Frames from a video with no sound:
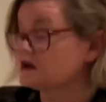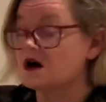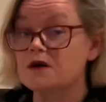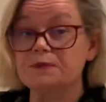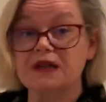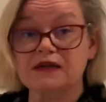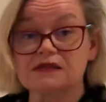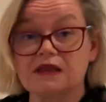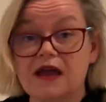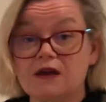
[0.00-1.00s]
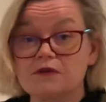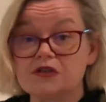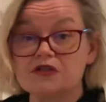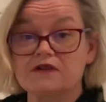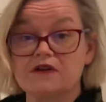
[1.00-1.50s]
complex
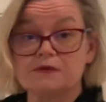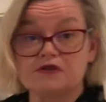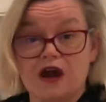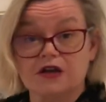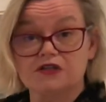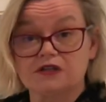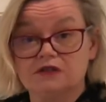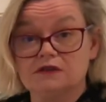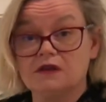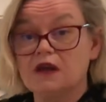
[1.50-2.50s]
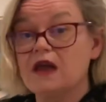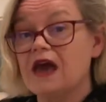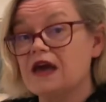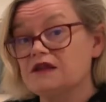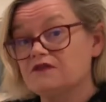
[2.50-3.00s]
language of abstraction.
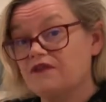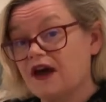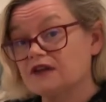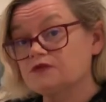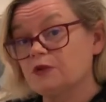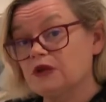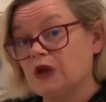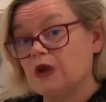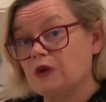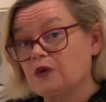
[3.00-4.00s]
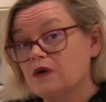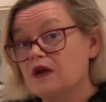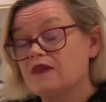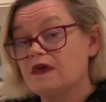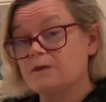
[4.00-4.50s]
And in fact, we know
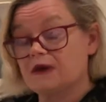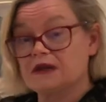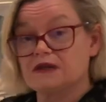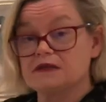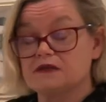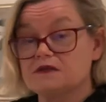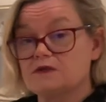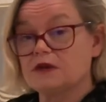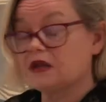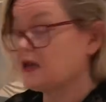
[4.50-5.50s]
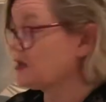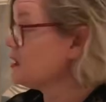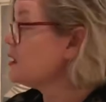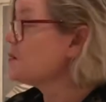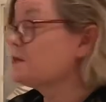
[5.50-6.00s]
that by
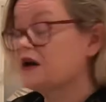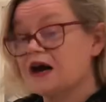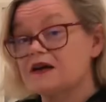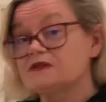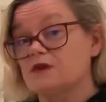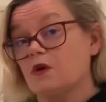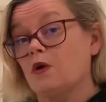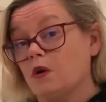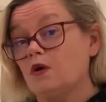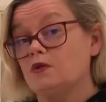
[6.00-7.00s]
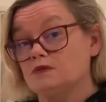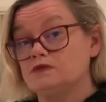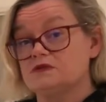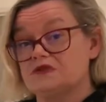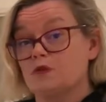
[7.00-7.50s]
1928, Picasso
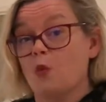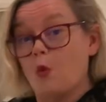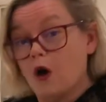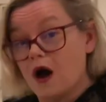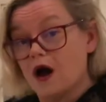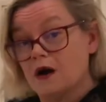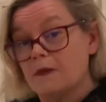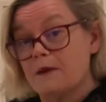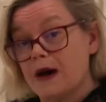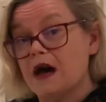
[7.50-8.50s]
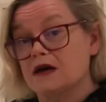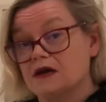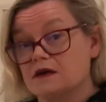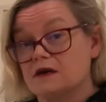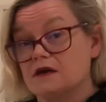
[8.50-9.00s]
owned a,
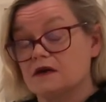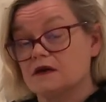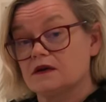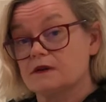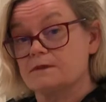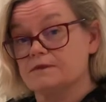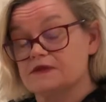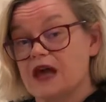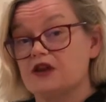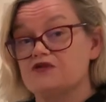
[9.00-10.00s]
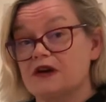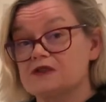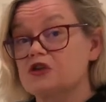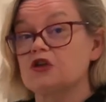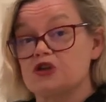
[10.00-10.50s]
Baga uh,
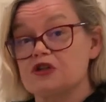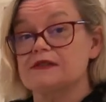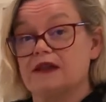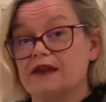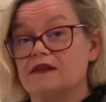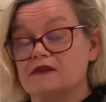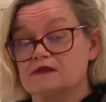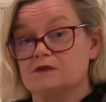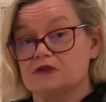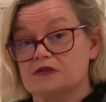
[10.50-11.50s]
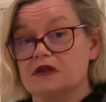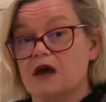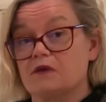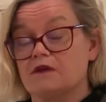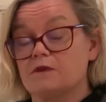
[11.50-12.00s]
headdress just like this, which is
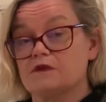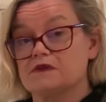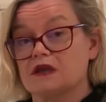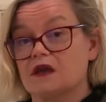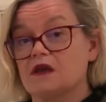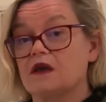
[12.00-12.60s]
now in the Musée